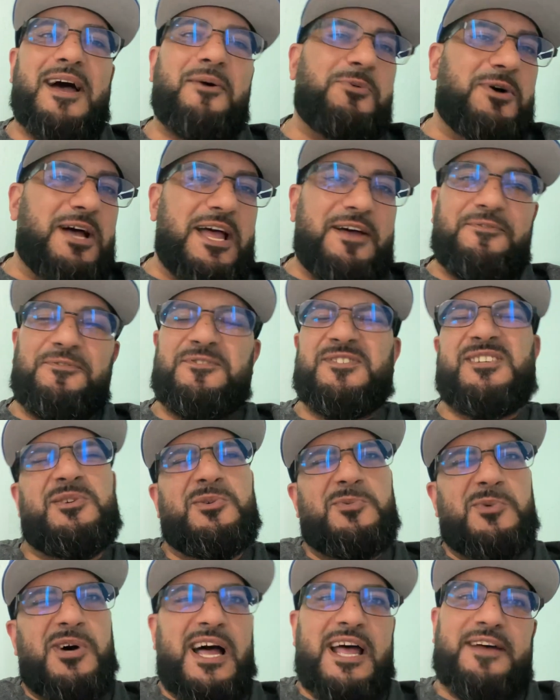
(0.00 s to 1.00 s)
We'll
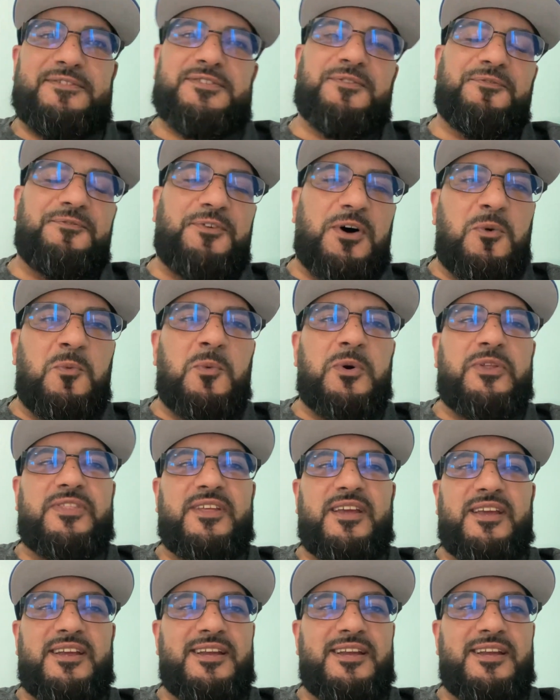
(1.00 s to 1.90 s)
have some fun with it.